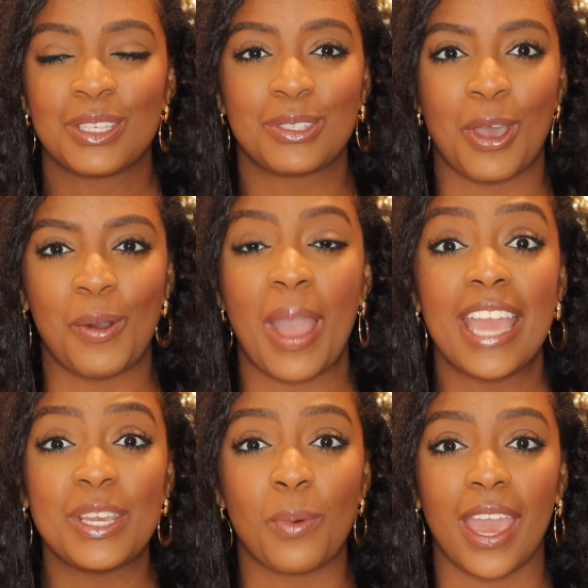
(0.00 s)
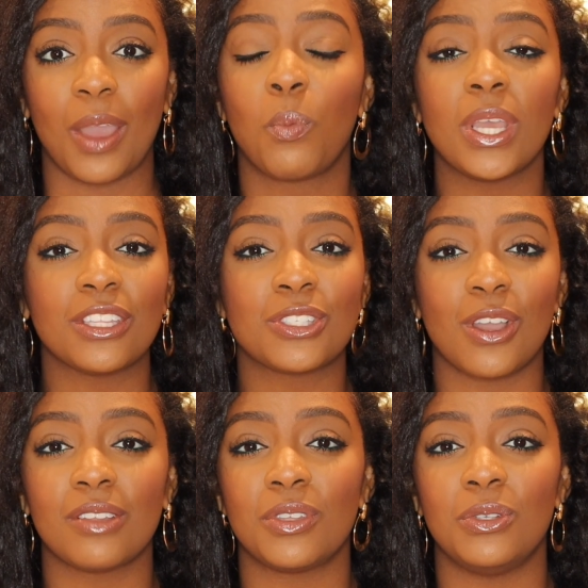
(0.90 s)
So anyway, with the
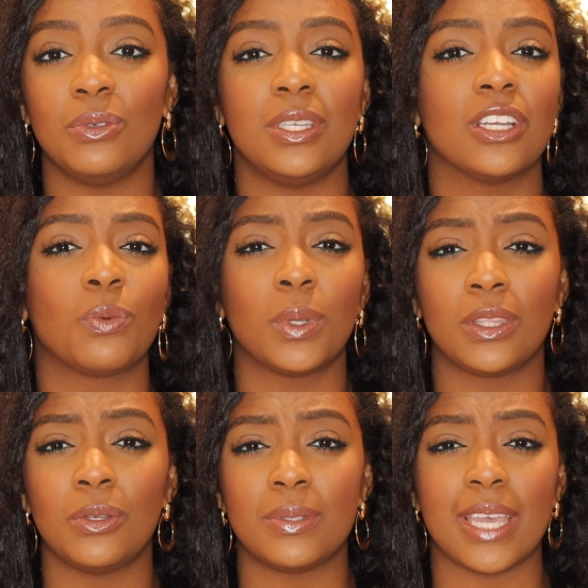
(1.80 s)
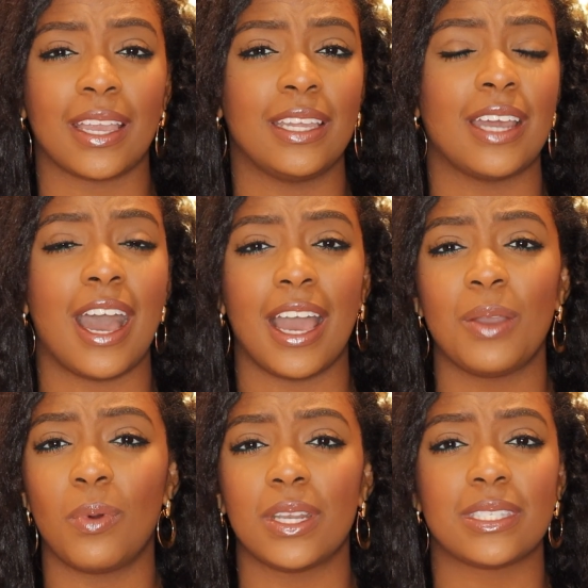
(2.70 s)
start of the new year, with the new decade,
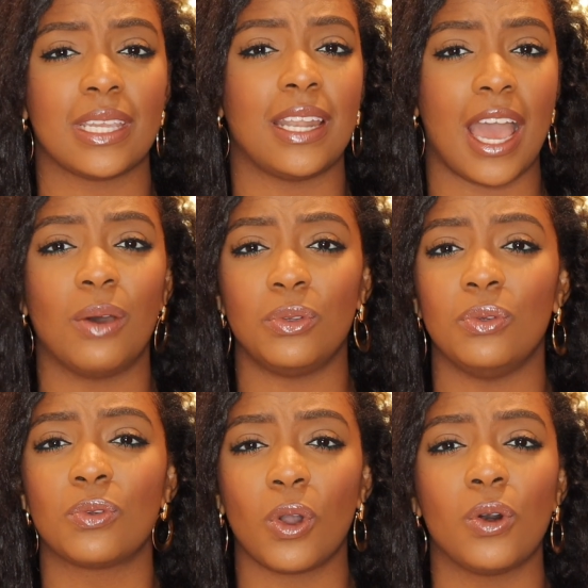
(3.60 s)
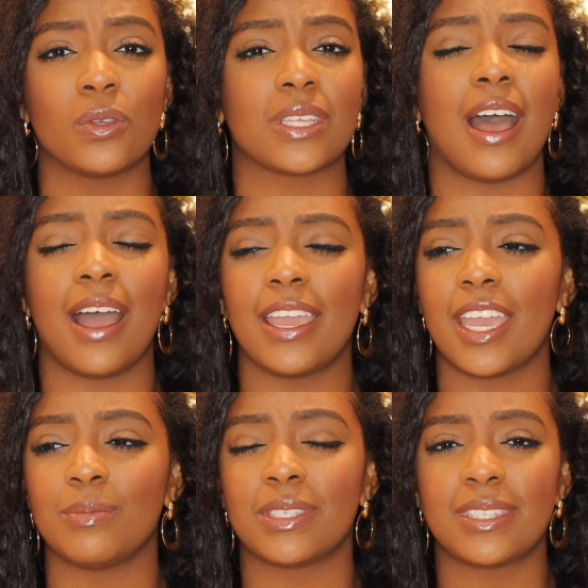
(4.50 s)
I want to set out new goals. I
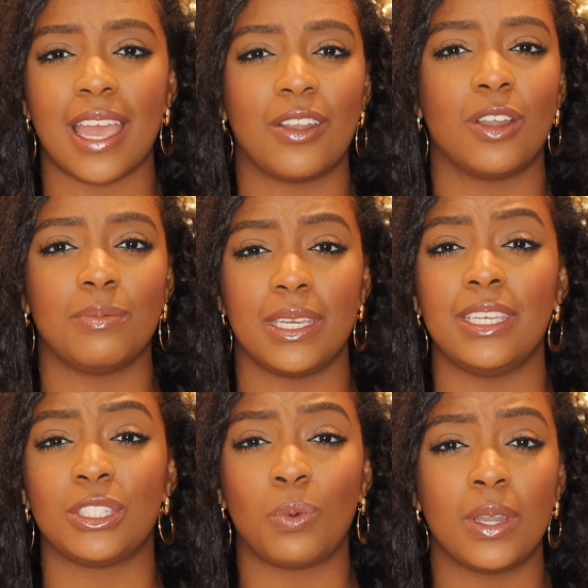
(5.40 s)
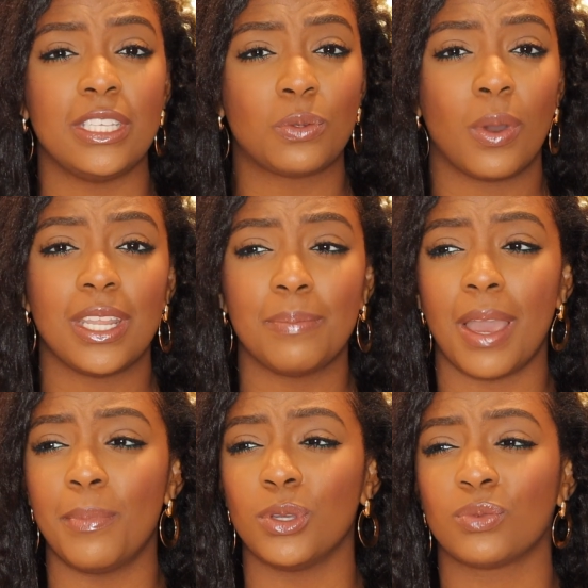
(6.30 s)
am set on making 2020
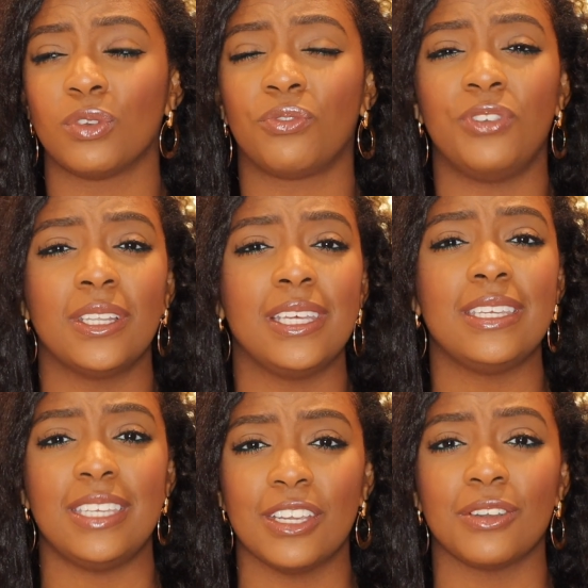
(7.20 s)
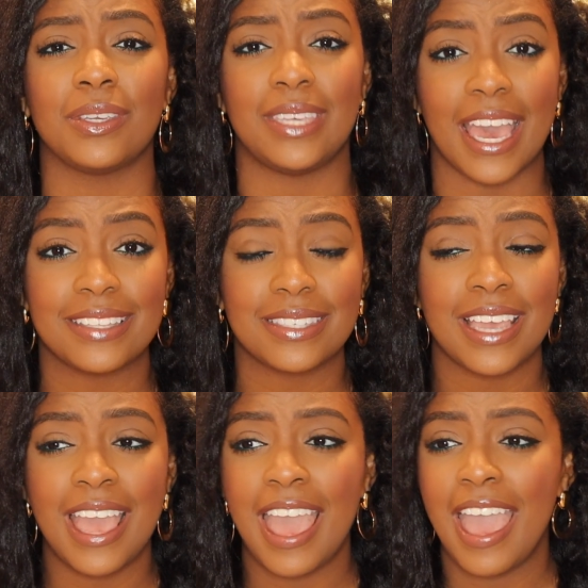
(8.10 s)
my most fulfilling year
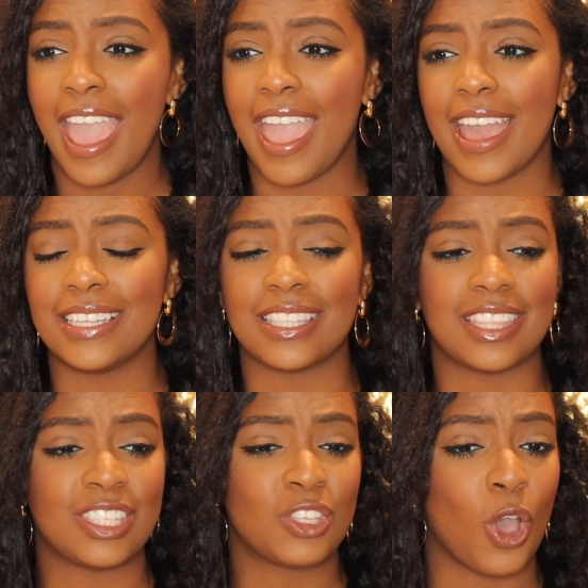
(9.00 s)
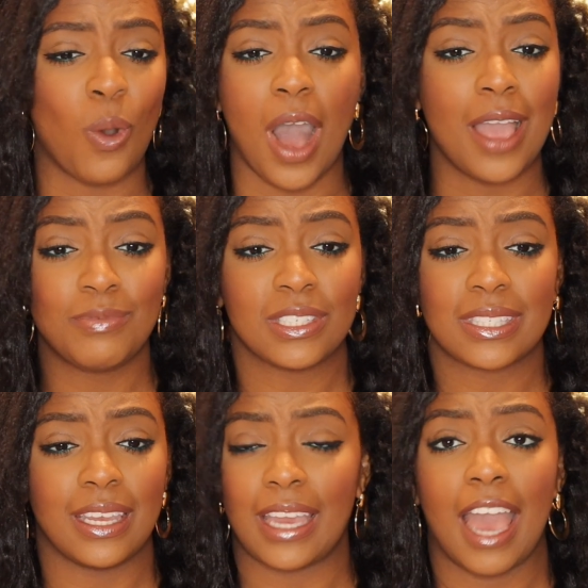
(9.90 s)
yet. And so I'm
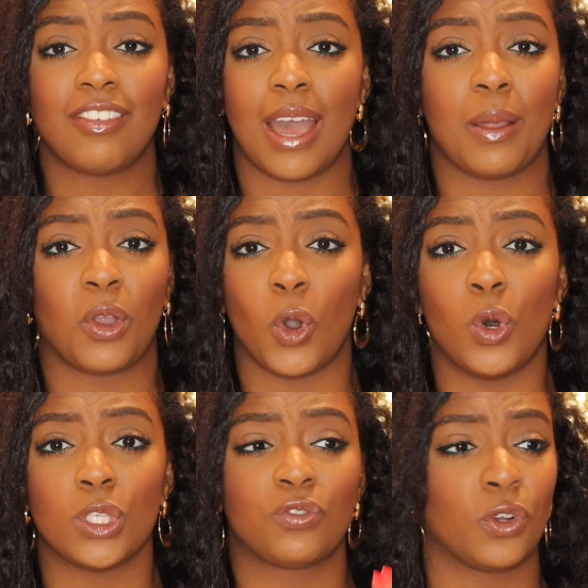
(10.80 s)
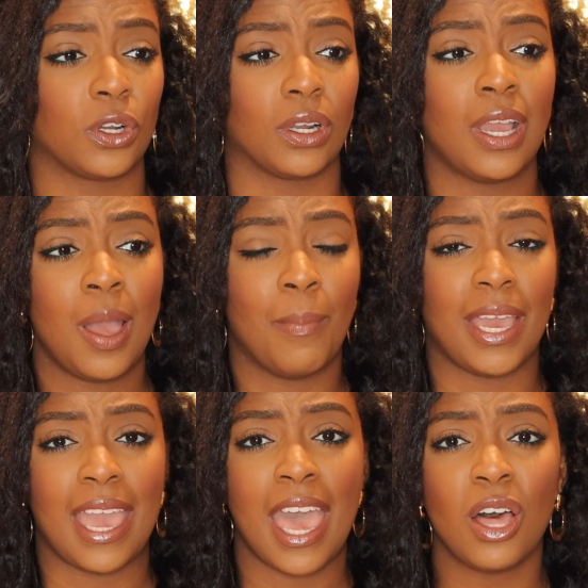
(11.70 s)
just like, I've got goals for
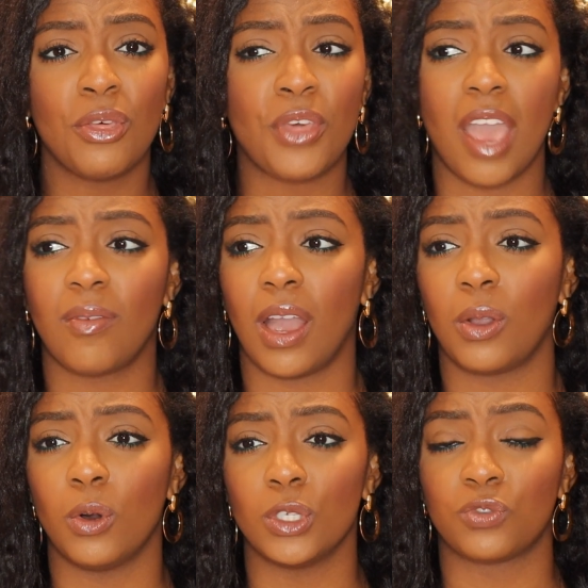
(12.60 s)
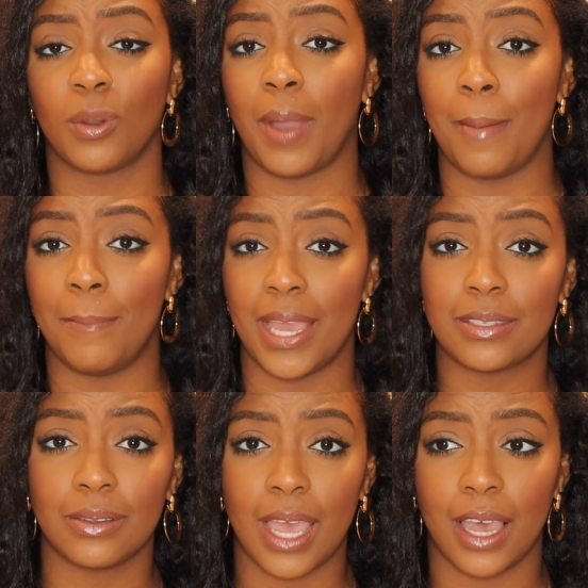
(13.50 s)
my health. I've got goals for my
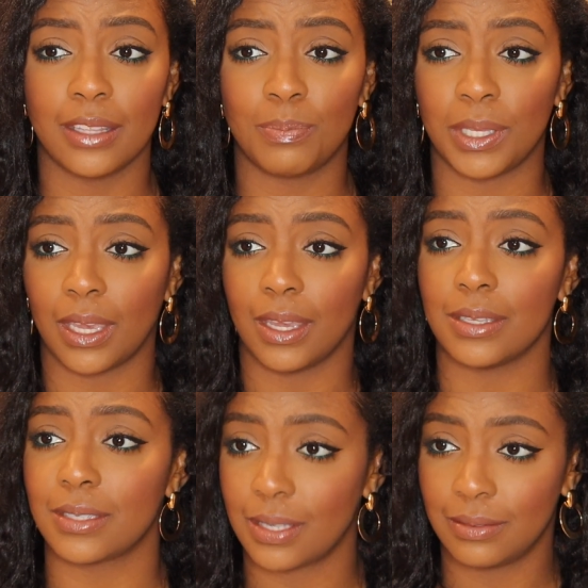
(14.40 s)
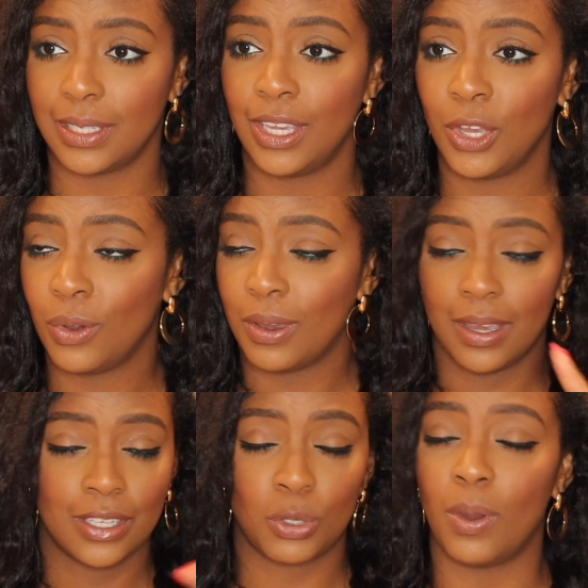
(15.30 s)
mental health because
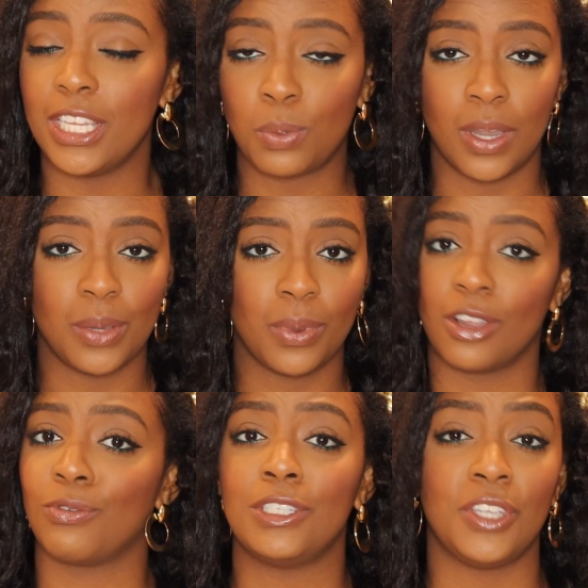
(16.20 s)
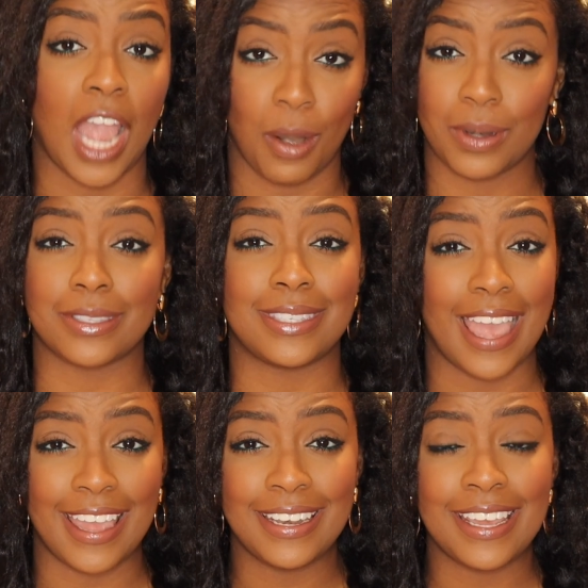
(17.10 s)
2020, we are reaching our
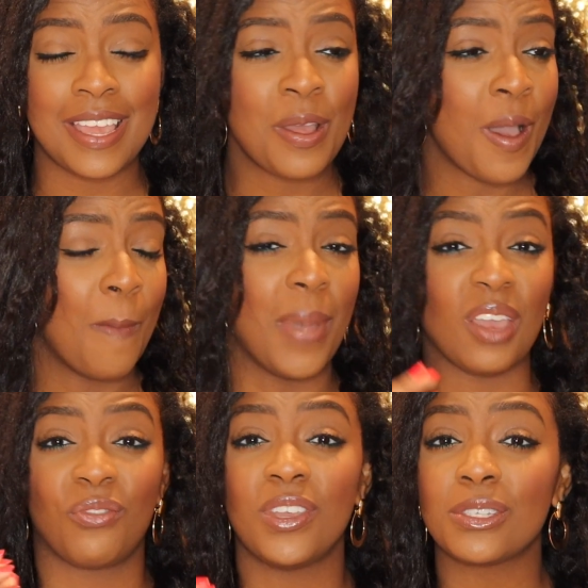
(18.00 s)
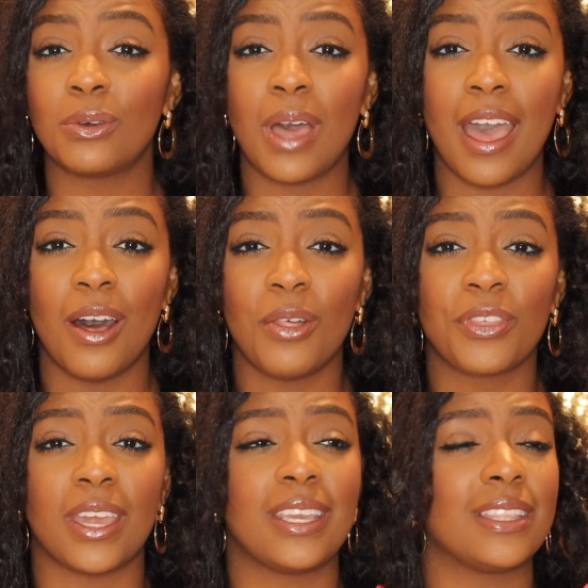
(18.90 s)
zen. My physical
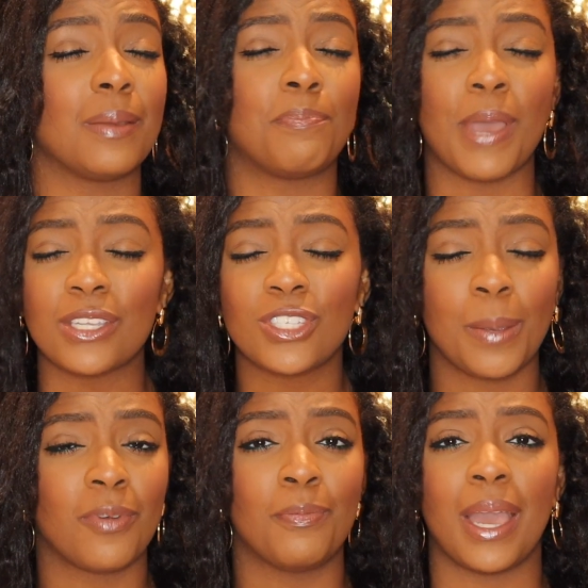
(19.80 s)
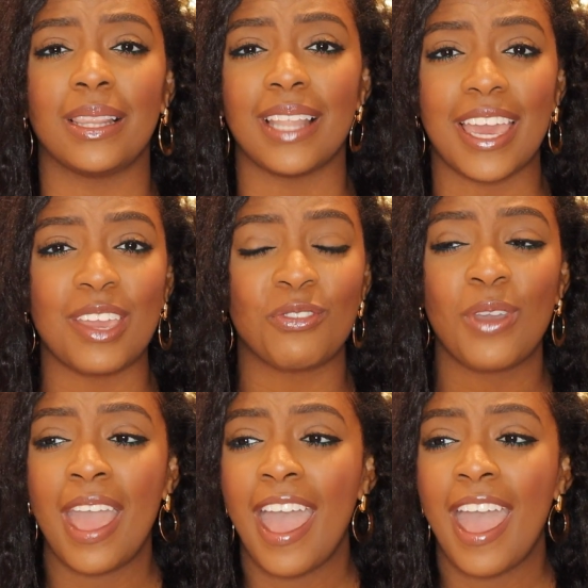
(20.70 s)
health, getting in the best shape of my life.